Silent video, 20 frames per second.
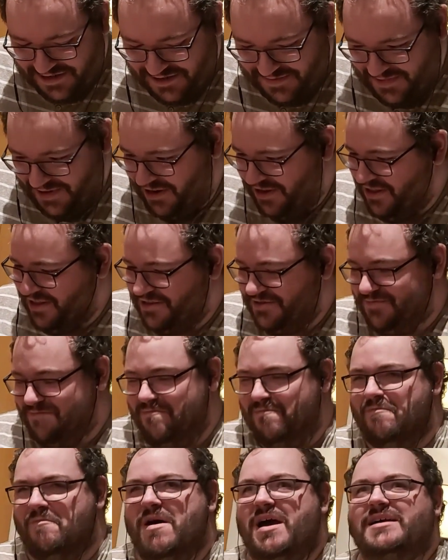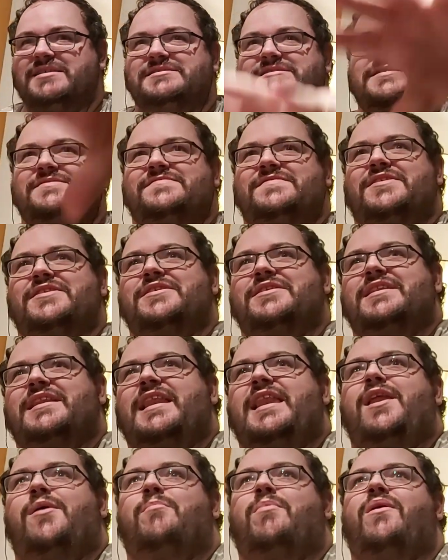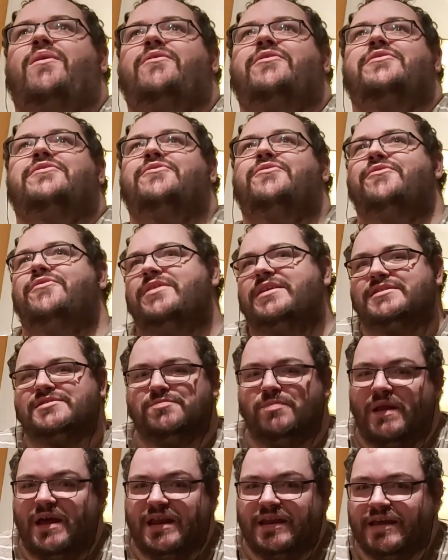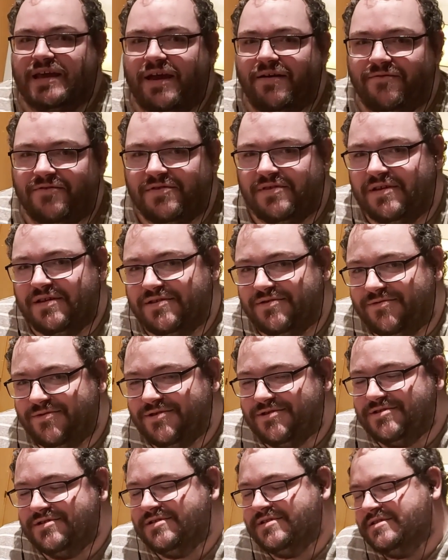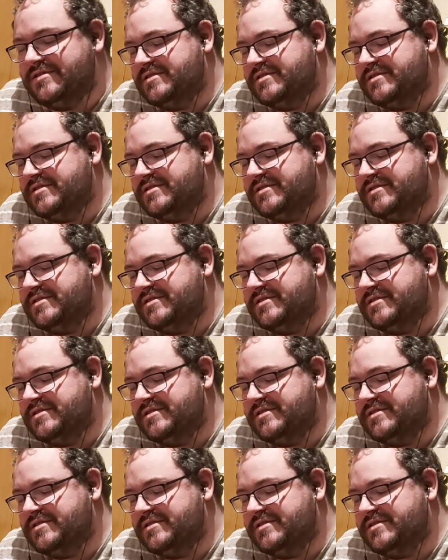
it to be like this massive, like, laboratory explaining everything to us.